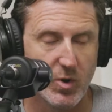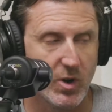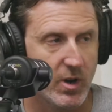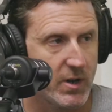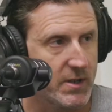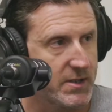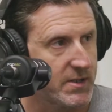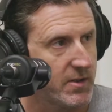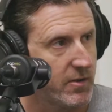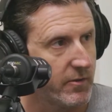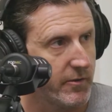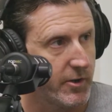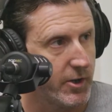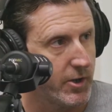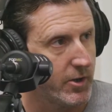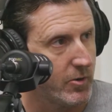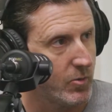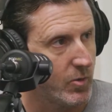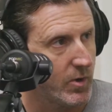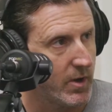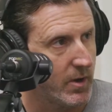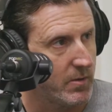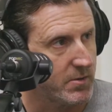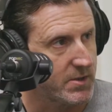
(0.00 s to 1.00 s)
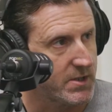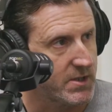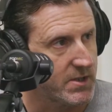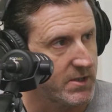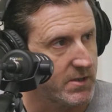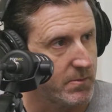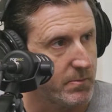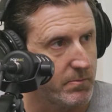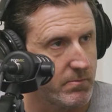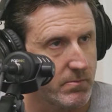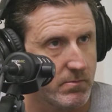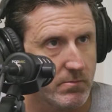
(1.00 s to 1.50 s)
brought us over here when I was
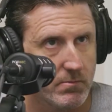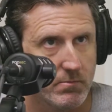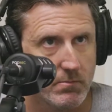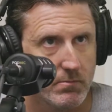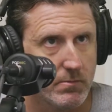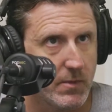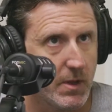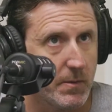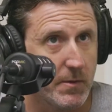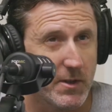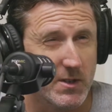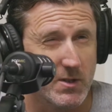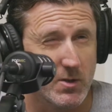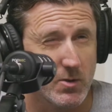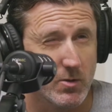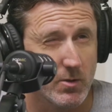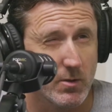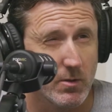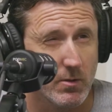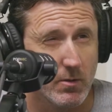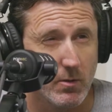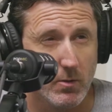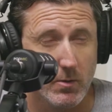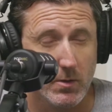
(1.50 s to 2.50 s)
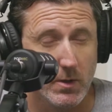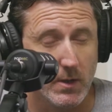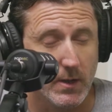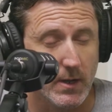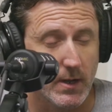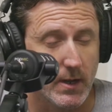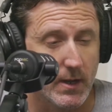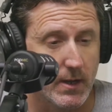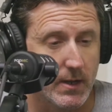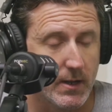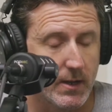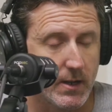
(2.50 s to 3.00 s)
just maybe a two-year-old.
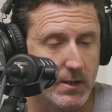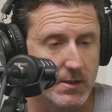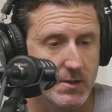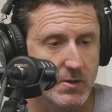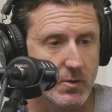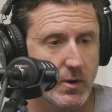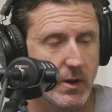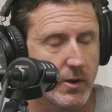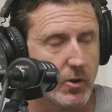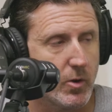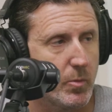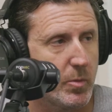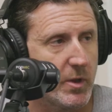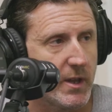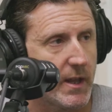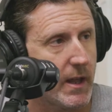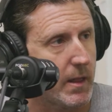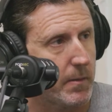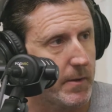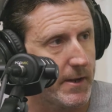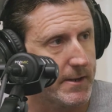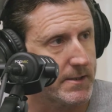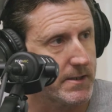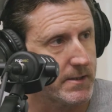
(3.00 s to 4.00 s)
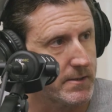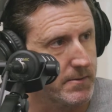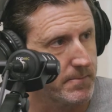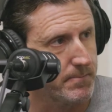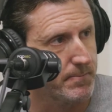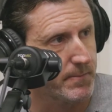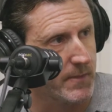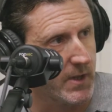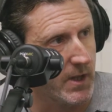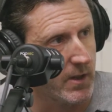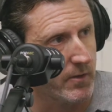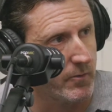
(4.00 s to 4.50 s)
So I grew up in Calabasas,
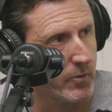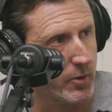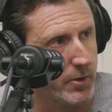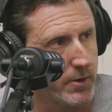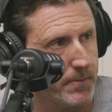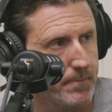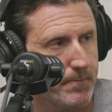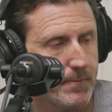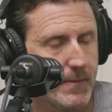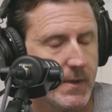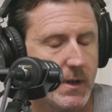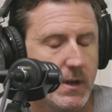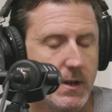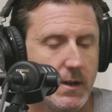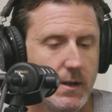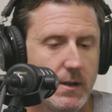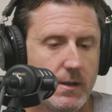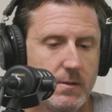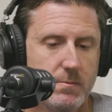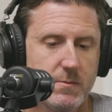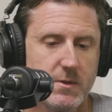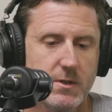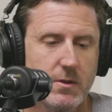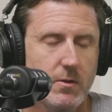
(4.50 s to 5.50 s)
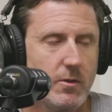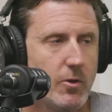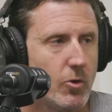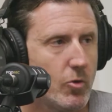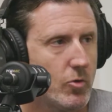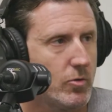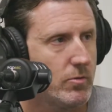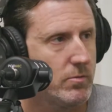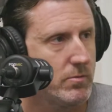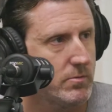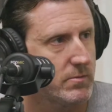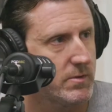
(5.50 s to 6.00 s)
California, so
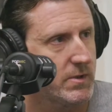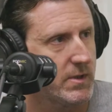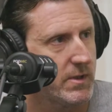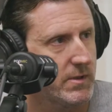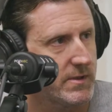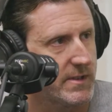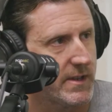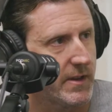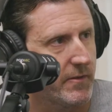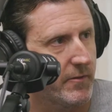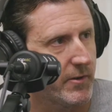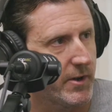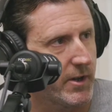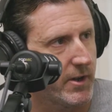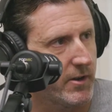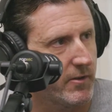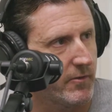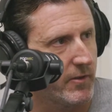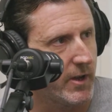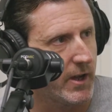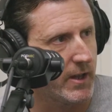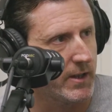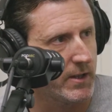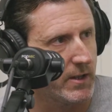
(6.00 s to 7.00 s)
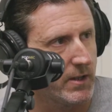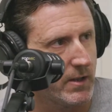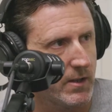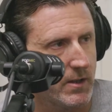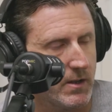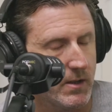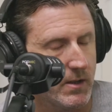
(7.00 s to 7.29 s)
local to the San Fernando Valley.